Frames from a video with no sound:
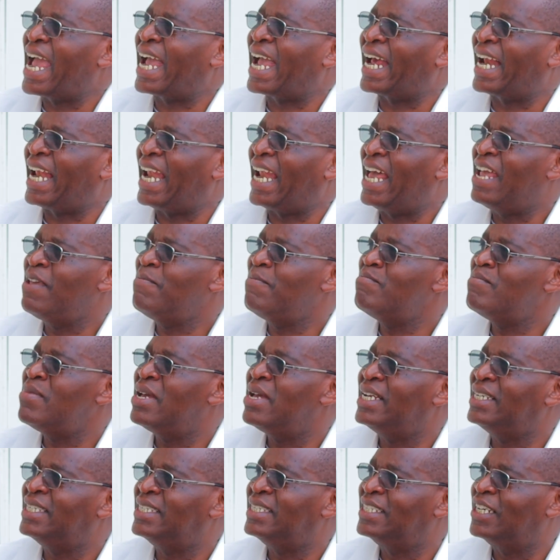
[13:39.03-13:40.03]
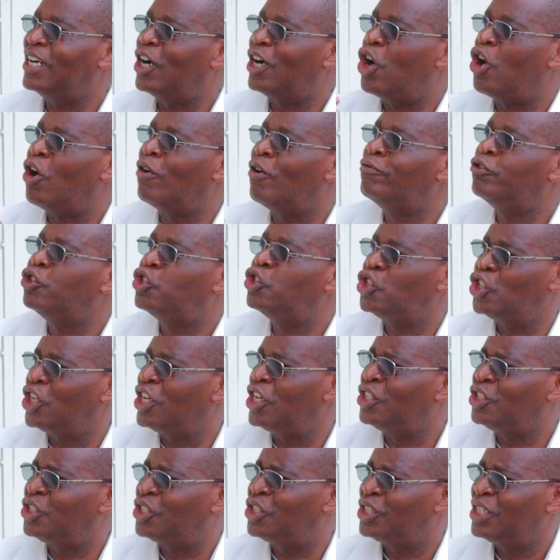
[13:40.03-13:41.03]
a climate of
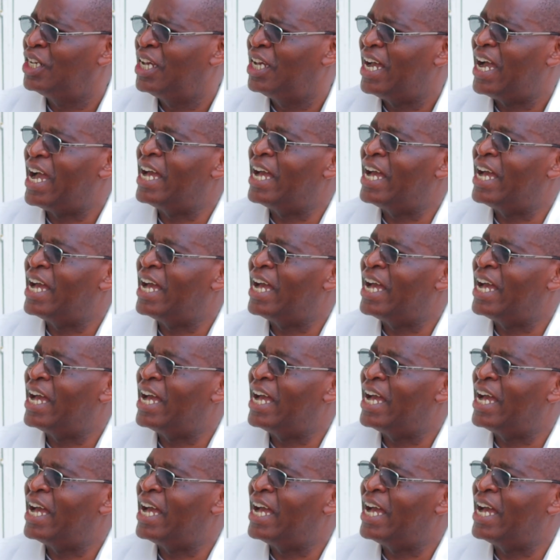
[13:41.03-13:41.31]
change